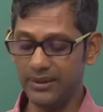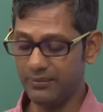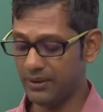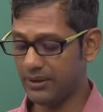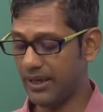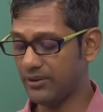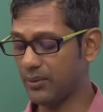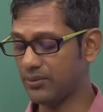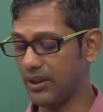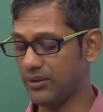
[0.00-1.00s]
different kinds of
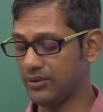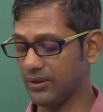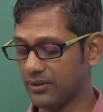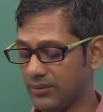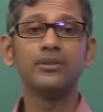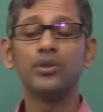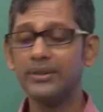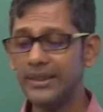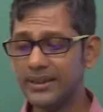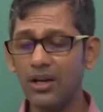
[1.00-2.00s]
structures. So
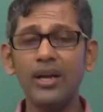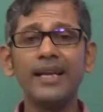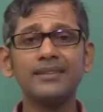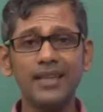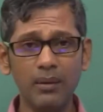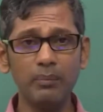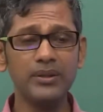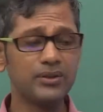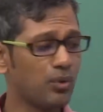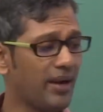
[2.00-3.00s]
these are all
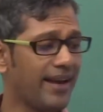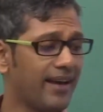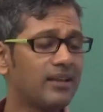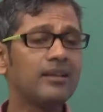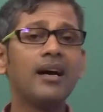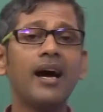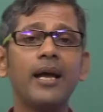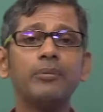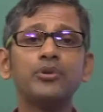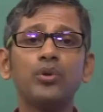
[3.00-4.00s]
examples where I
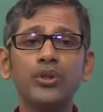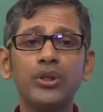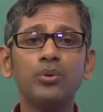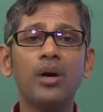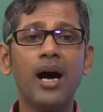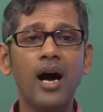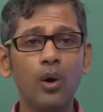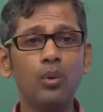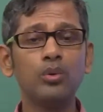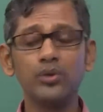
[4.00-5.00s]
have shown you
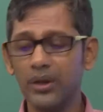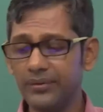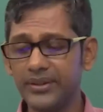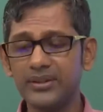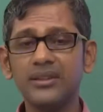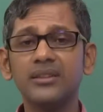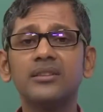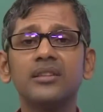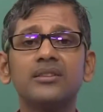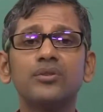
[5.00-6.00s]
how solidification
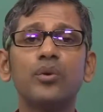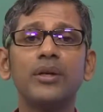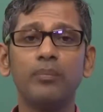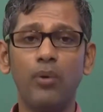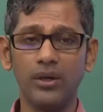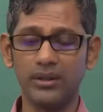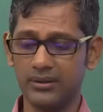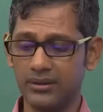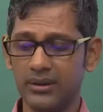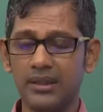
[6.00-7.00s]
is so
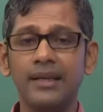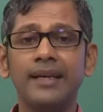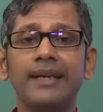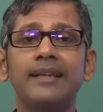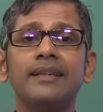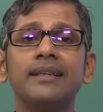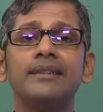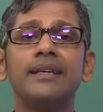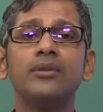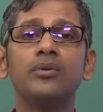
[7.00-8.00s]
important in the
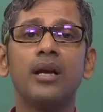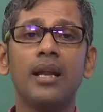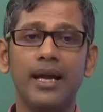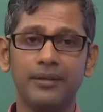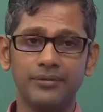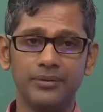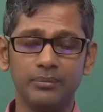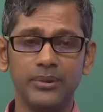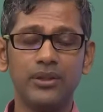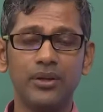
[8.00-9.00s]
day-to-day life,
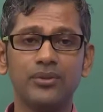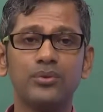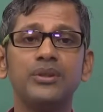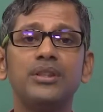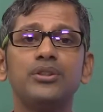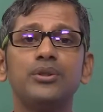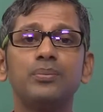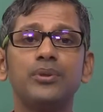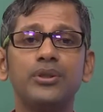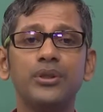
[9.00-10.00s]
because we need to
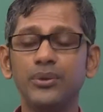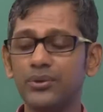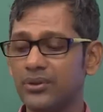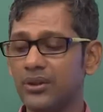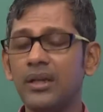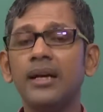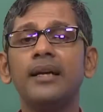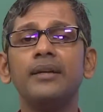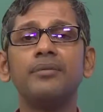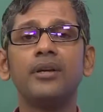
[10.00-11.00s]
produce
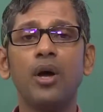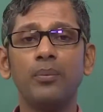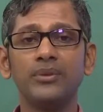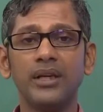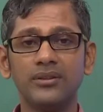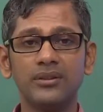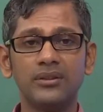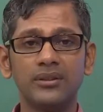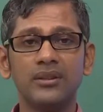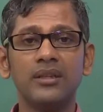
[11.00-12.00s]
different objects
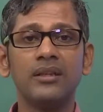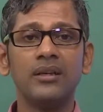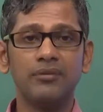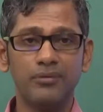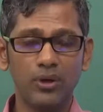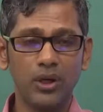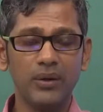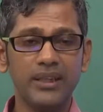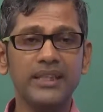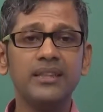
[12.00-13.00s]
for our
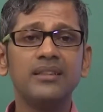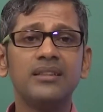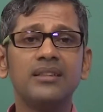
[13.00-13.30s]
need.